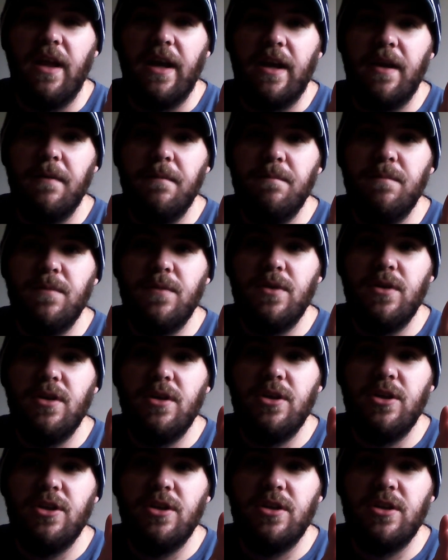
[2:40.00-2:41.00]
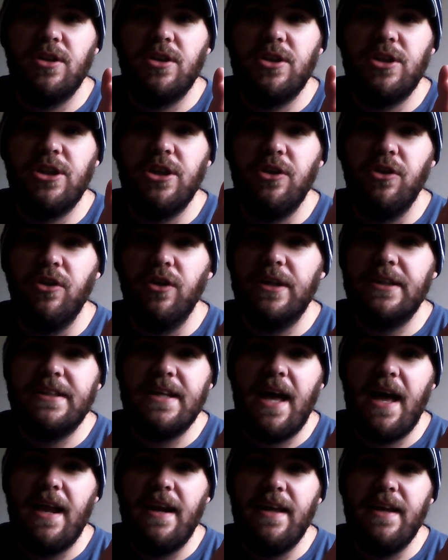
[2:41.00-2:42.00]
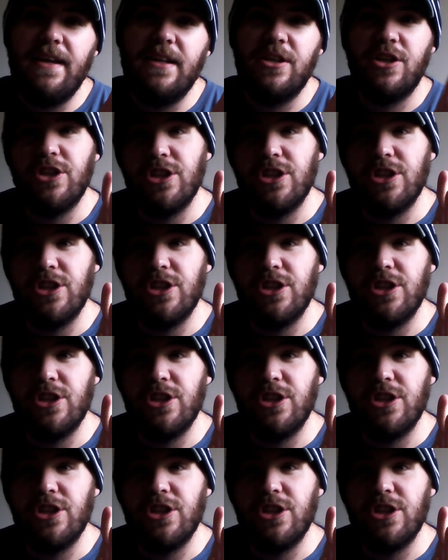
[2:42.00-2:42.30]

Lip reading: like she looks at it